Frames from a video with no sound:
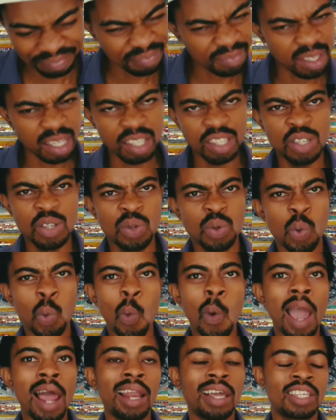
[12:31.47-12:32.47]
it's
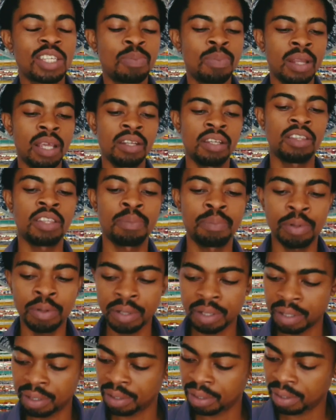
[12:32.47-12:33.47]
well explained in the
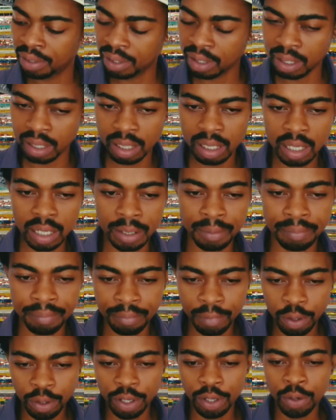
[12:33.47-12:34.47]
book. I'm
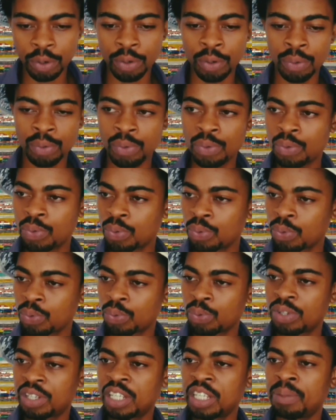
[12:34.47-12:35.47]
not gonna go too
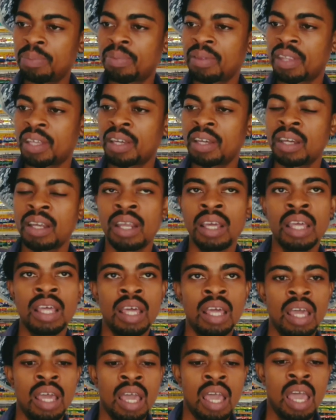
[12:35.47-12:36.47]
deep there.
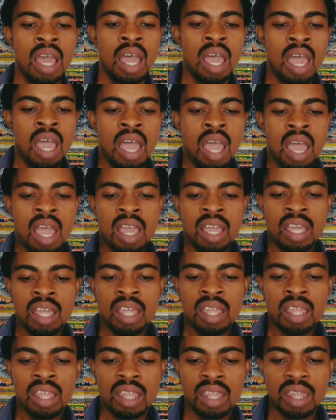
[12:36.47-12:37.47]

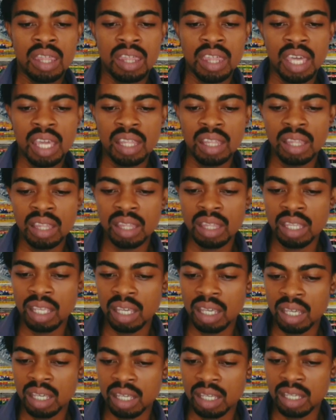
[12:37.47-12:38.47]
Then
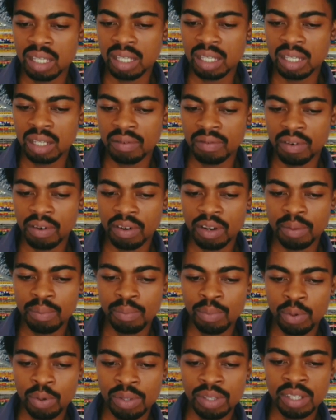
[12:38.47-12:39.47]
there is a very
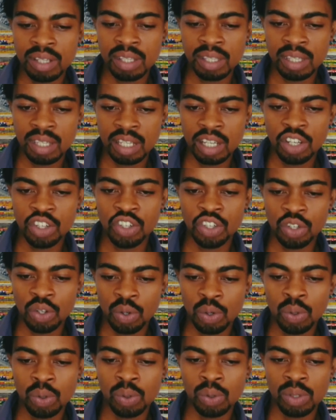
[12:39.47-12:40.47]
important section
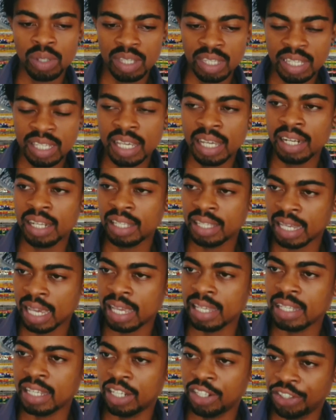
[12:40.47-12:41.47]
called
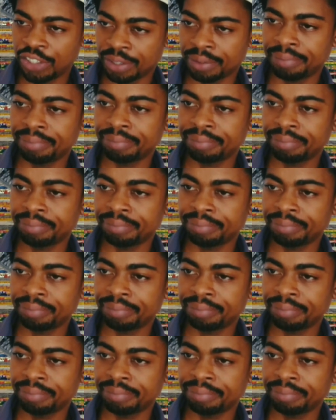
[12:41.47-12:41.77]
sanitization.